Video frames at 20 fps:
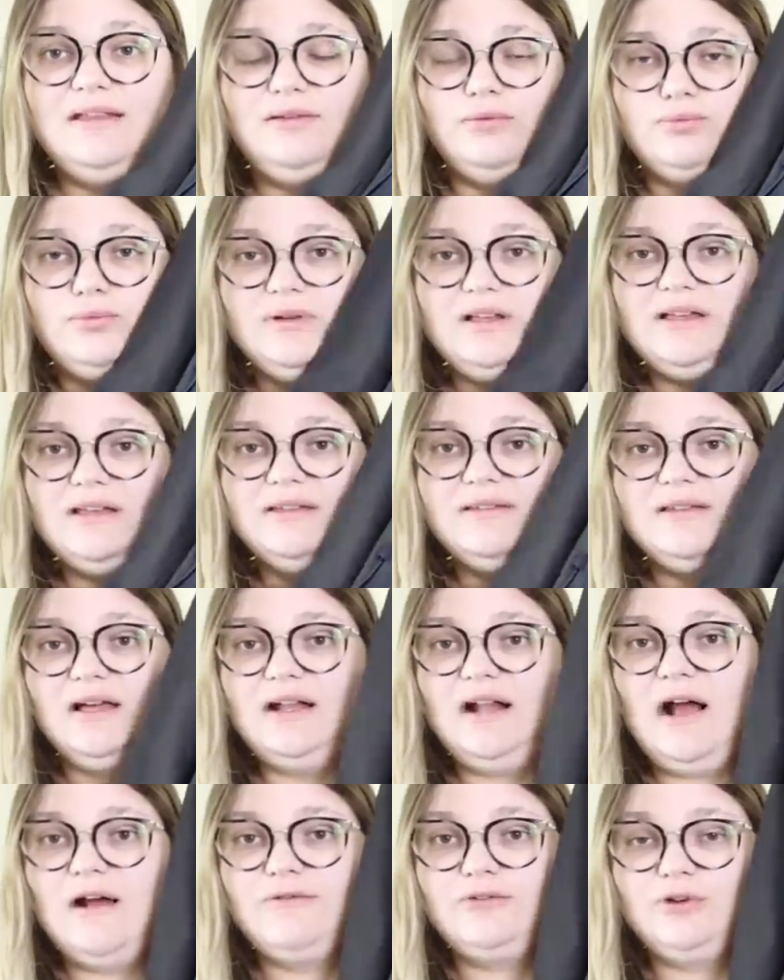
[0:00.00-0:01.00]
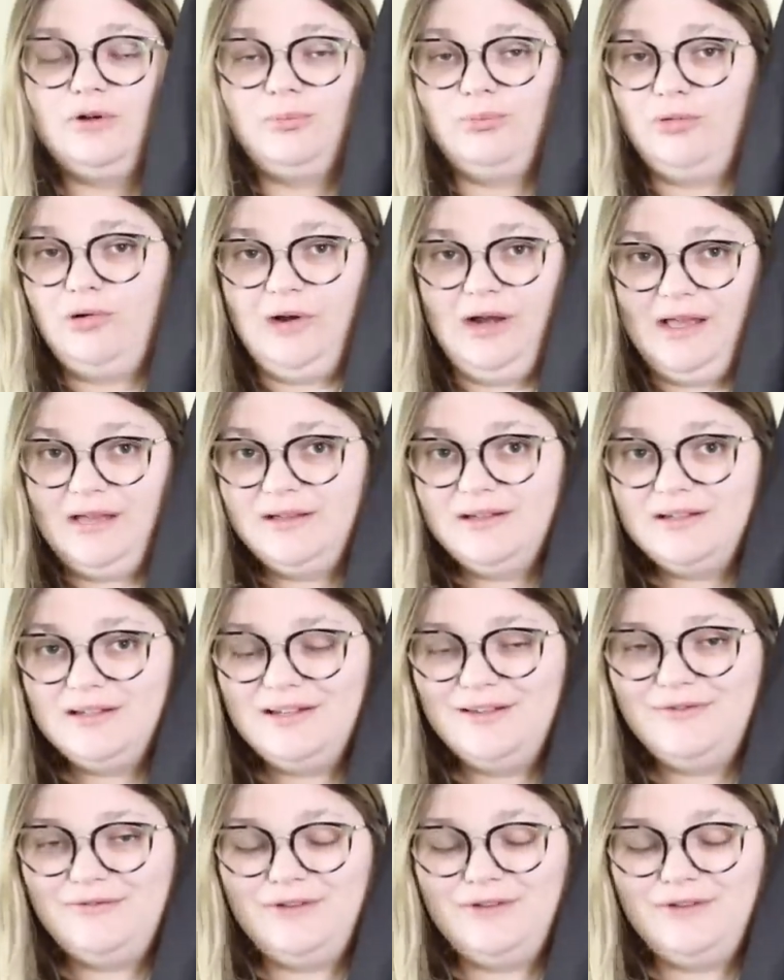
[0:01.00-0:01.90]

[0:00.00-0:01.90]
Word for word: It's a really sought after brand